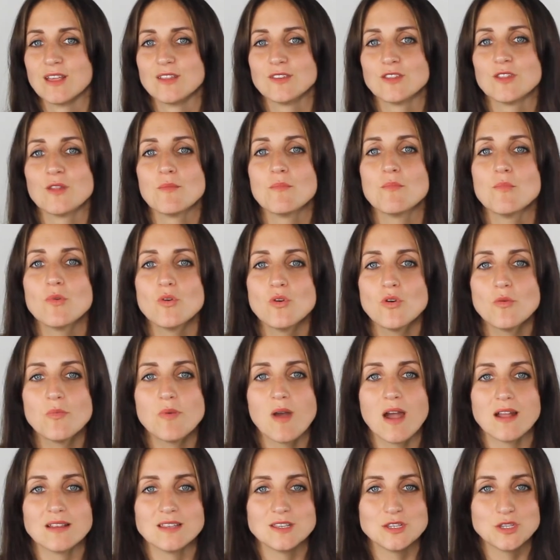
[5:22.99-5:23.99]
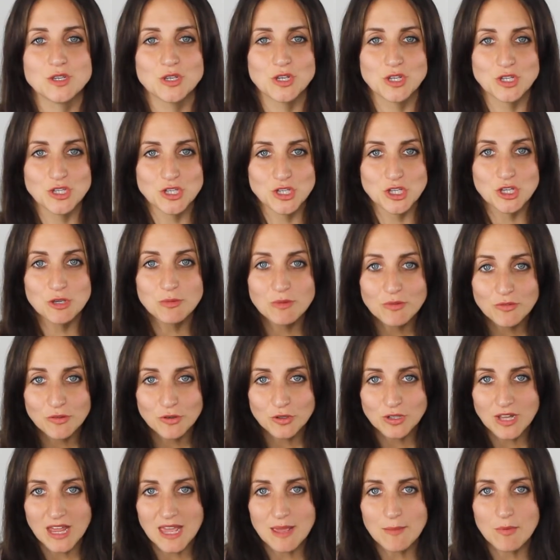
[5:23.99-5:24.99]
So the more practice you can do
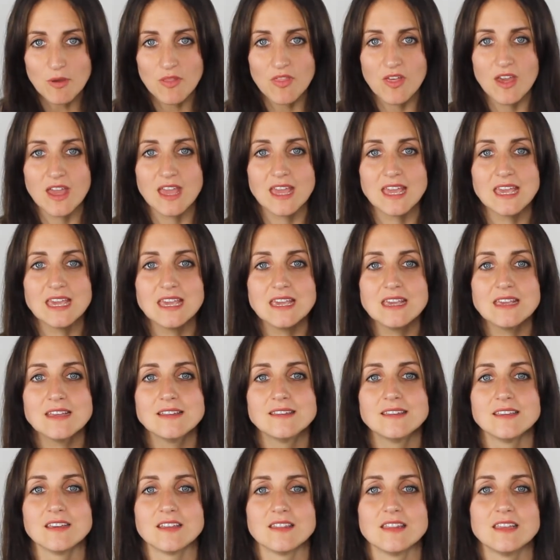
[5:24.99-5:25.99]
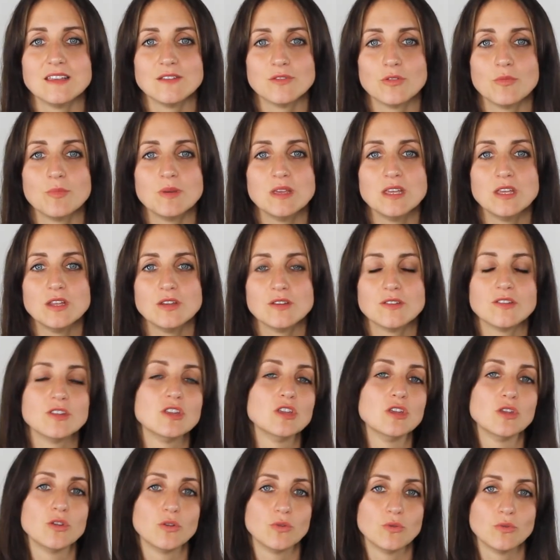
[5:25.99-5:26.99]
before labor, the easier these will be to
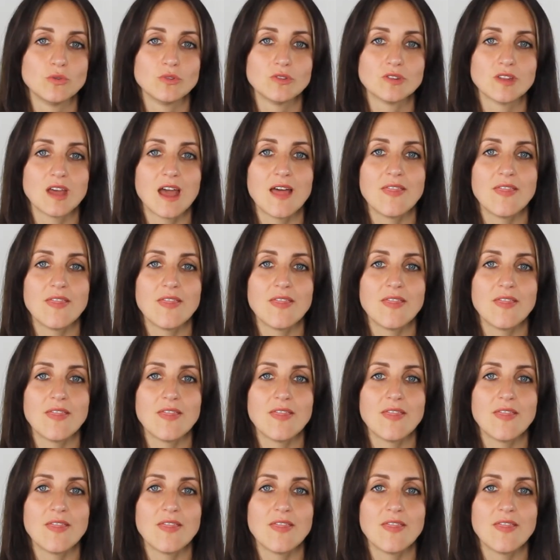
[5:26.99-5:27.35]
use,